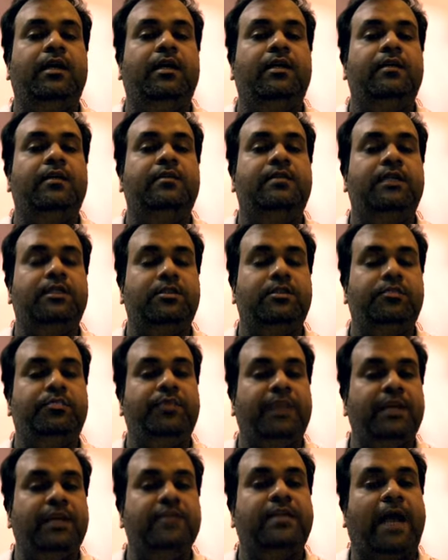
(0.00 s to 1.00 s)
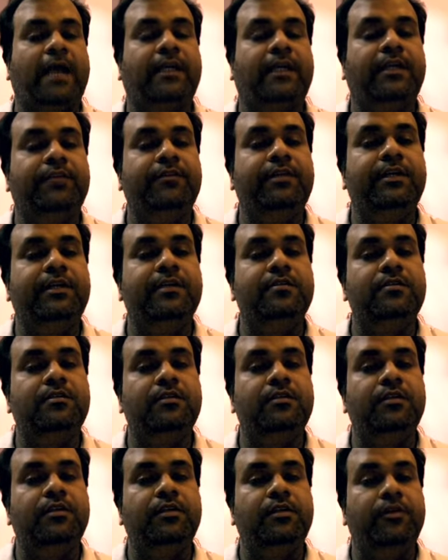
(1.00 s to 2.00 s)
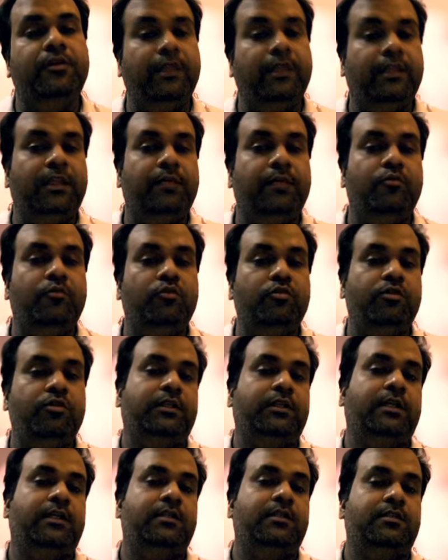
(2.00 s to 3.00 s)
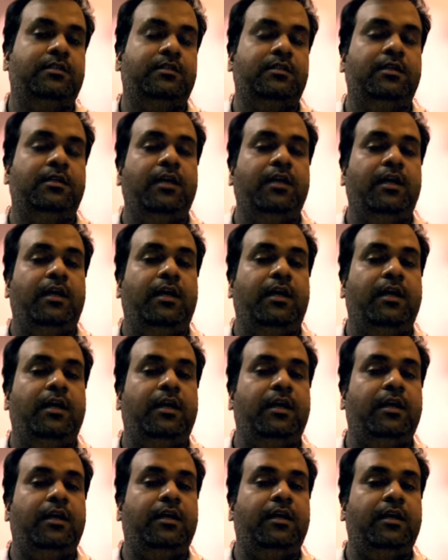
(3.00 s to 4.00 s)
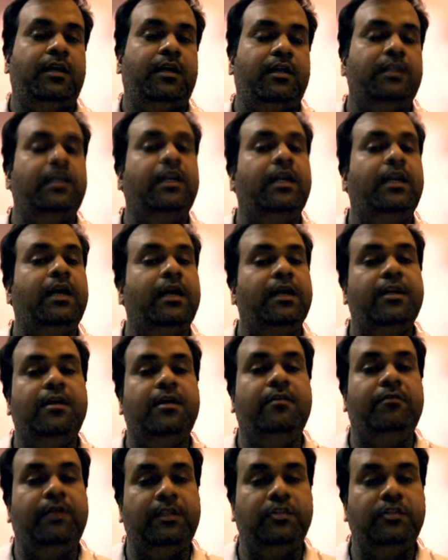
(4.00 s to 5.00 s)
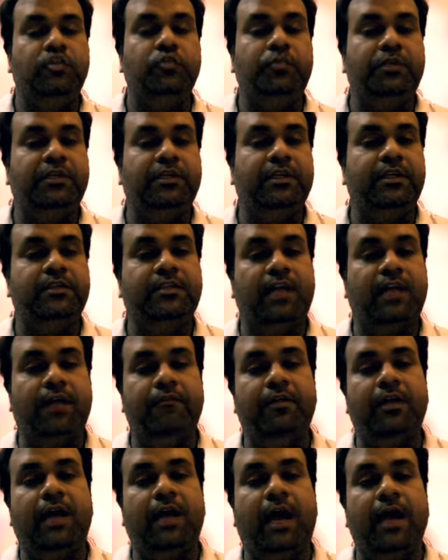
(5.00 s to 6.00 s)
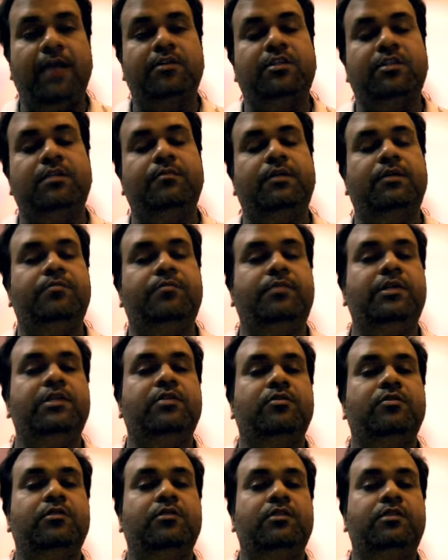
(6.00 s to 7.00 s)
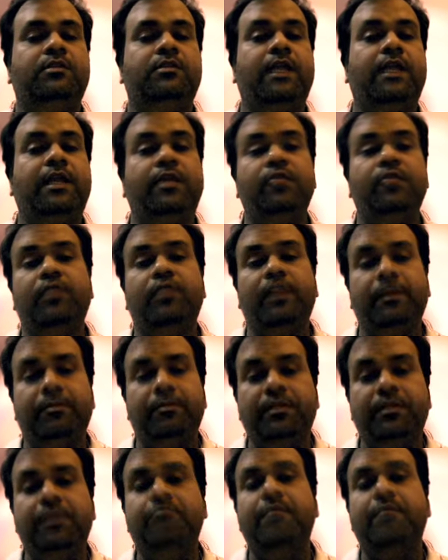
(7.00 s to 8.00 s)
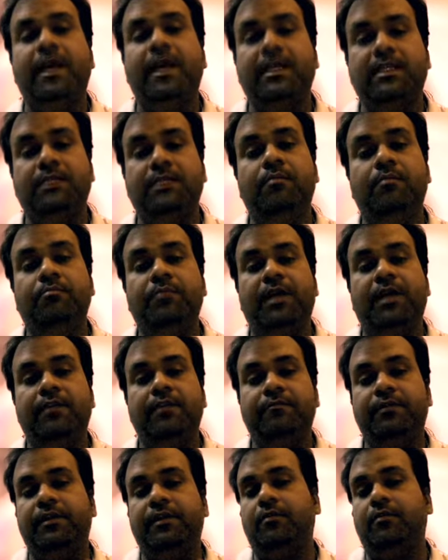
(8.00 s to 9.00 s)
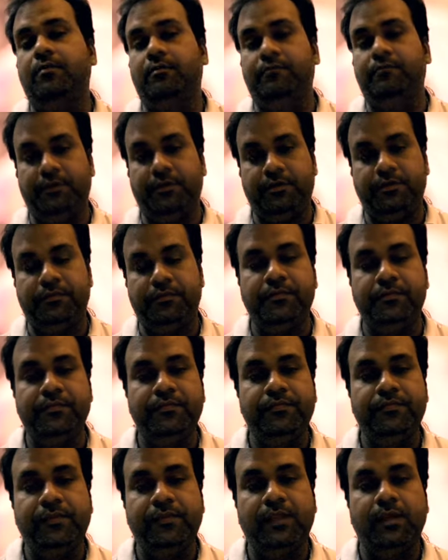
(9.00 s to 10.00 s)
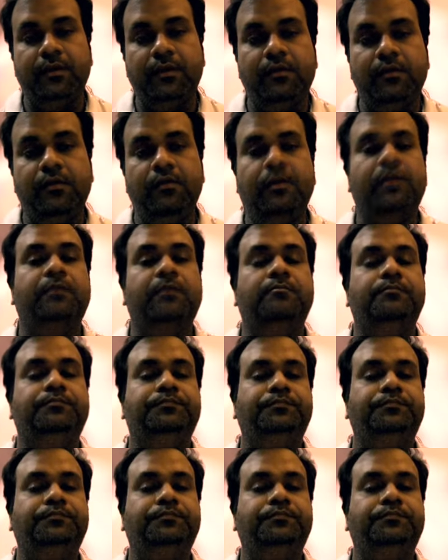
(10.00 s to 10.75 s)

such pious activities during the Muhurtas in the Lagna when Jupiter is having highest number of bindus, then you reap the maximum benefit out of it. Okay,